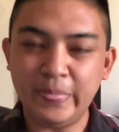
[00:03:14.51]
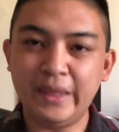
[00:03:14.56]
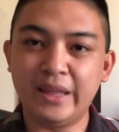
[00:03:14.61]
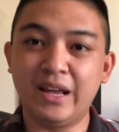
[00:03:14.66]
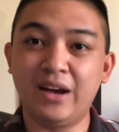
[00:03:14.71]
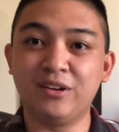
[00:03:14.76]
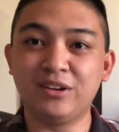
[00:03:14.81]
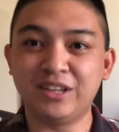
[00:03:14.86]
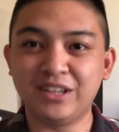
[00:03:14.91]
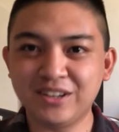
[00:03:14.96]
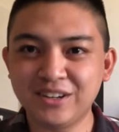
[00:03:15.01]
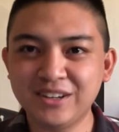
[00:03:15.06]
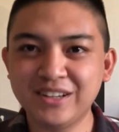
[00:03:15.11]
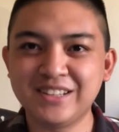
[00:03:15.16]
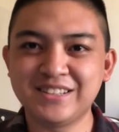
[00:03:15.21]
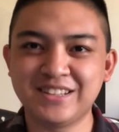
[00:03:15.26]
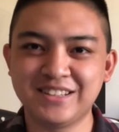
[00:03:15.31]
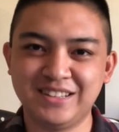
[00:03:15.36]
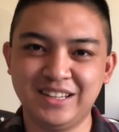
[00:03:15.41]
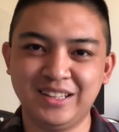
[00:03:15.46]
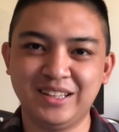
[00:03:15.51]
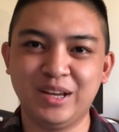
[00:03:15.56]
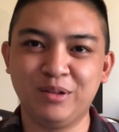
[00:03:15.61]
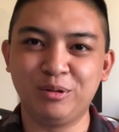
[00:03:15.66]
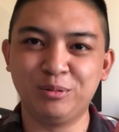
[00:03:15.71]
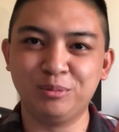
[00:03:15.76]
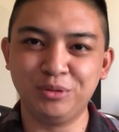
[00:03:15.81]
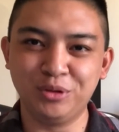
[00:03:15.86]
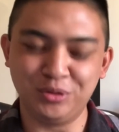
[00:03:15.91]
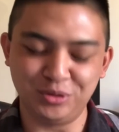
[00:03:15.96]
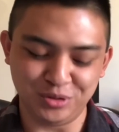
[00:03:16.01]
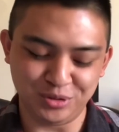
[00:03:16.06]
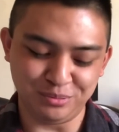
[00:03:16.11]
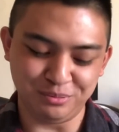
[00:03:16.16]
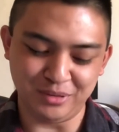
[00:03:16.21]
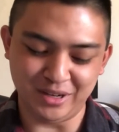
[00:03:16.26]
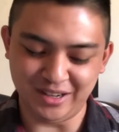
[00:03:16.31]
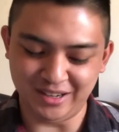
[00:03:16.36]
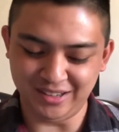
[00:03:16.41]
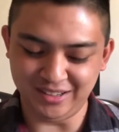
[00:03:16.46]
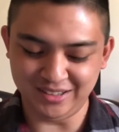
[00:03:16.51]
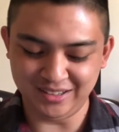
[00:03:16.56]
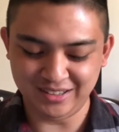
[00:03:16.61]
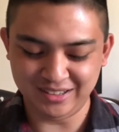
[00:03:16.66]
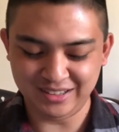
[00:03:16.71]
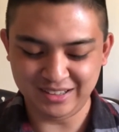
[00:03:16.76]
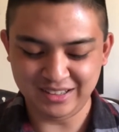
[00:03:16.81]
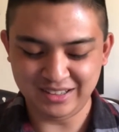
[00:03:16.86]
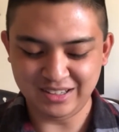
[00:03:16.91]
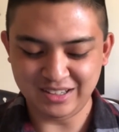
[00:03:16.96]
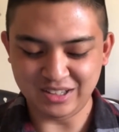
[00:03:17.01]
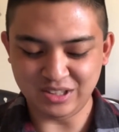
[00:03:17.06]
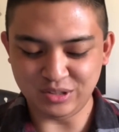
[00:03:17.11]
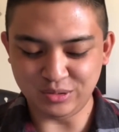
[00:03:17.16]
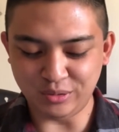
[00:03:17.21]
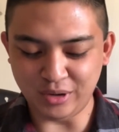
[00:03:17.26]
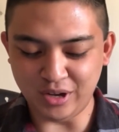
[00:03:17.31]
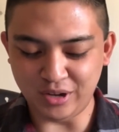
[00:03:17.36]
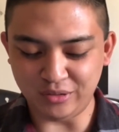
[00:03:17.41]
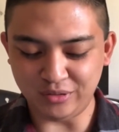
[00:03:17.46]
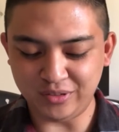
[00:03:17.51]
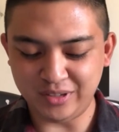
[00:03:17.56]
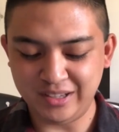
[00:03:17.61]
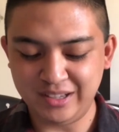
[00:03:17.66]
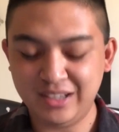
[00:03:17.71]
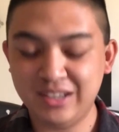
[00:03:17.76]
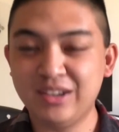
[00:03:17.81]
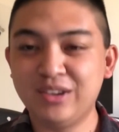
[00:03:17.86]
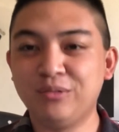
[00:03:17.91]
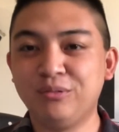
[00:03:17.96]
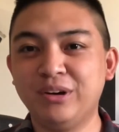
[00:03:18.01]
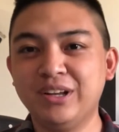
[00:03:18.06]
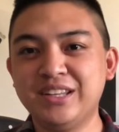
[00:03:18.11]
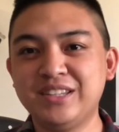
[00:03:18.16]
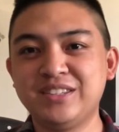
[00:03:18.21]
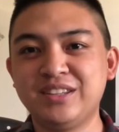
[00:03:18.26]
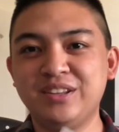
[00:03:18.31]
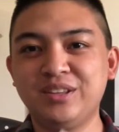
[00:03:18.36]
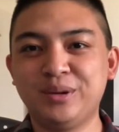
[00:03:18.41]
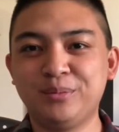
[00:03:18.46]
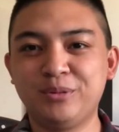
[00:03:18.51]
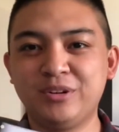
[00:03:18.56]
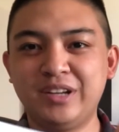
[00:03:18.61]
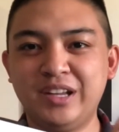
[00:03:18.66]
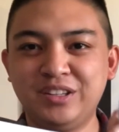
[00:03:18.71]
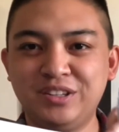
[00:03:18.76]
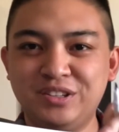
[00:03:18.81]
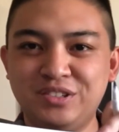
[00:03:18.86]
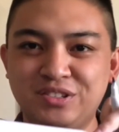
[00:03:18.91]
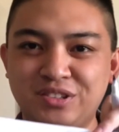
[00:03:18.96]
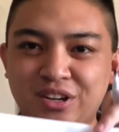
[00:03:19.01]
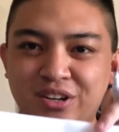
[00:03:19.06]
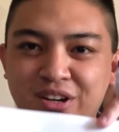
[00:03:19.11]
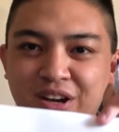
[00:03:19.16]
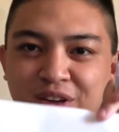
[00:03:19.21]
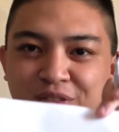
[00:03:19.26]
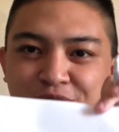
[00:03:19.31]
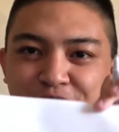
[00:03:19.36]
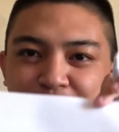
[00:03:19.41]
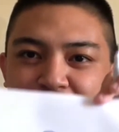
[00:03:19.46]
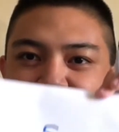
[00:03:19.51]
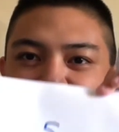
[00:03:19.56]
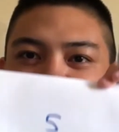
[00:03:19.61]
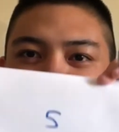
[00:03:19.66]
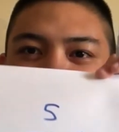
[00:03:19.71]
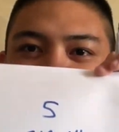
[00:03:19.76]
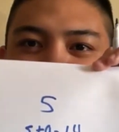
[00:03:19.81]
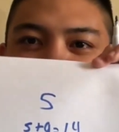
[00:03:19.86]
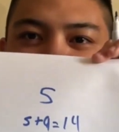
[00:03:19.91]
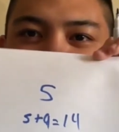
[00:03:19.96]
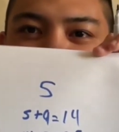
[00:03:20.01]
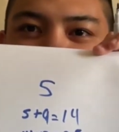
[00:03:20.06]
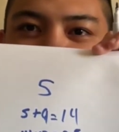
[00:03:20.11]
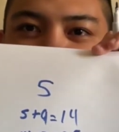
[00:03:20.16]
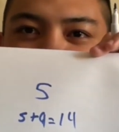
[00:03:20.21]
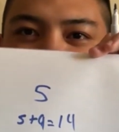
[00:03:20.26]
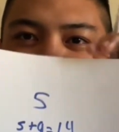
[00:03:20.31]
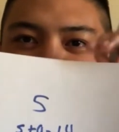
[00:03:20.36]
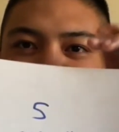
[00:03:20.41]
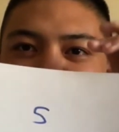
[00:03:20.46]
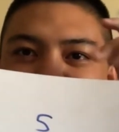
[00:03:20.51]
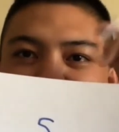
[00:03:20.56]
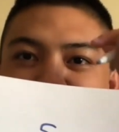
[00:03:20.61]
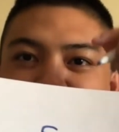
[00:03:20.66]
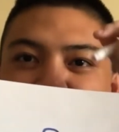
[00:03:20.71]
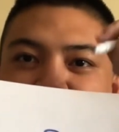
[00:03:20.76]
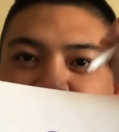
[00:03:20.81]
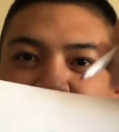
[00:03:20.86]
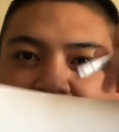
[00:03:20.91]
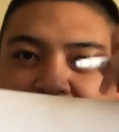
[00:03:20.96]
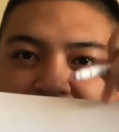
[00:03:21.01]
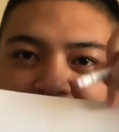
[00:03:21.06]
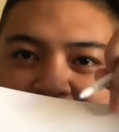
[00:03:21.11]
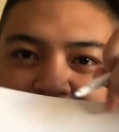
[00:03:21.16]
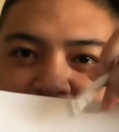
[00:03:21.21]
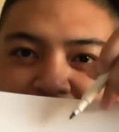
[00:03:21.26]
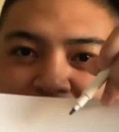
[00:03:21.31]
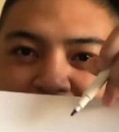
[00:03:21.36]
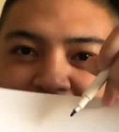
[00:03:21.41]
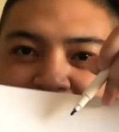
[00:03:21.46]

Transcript: Now, here is the thing that will blow your mind. 12. What is the number that you start off with? 5.